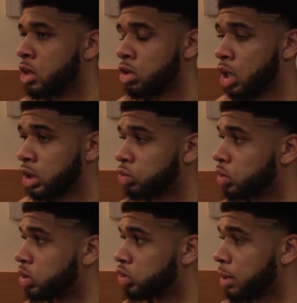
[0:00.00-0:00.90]
Yeah, I just
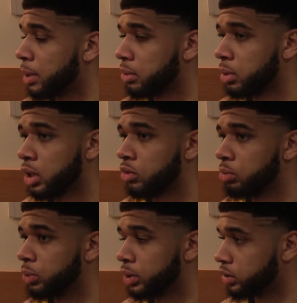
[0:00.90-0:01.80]
wanted to try to make him more
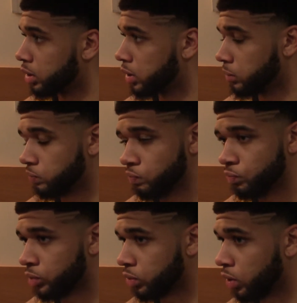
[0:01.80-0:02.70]
comfortable, and
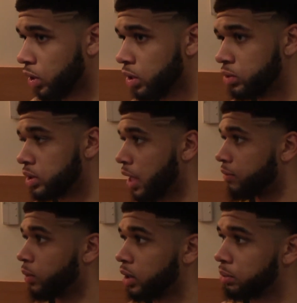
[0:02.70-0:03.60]
you know, he was just
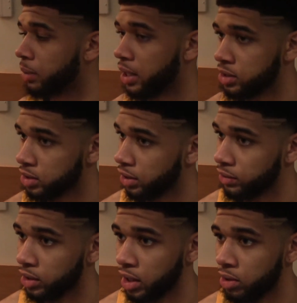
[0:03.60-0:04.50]
having one of them nights.
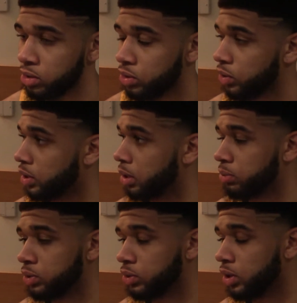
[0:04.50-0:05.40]
Everything that he was throwing
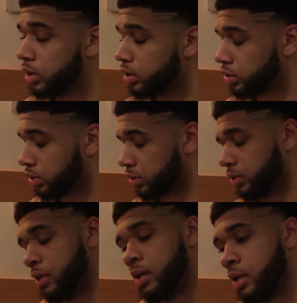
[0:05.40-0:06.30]
up was going in, so
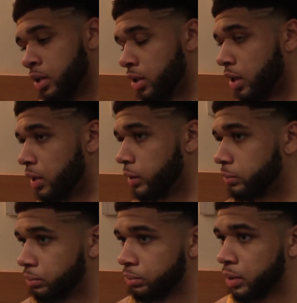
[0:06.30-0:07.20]

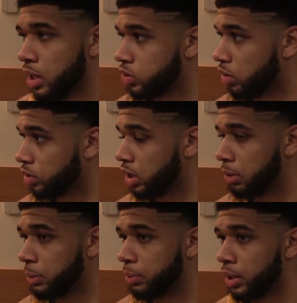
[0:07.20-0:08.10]
hats off to
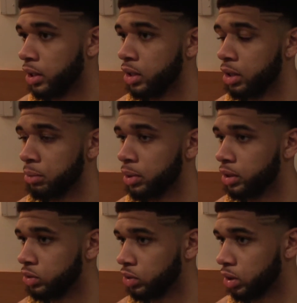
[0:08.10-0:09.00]
him. He played good,
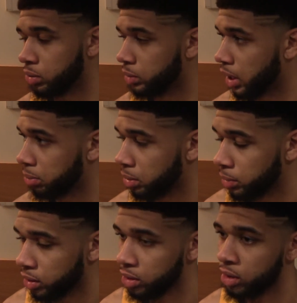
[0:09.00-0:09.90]
but, you know, we got to play
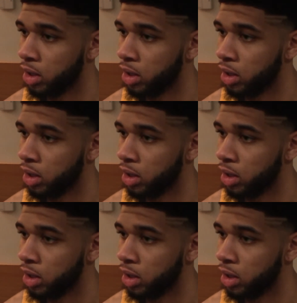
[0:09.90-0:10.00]
better.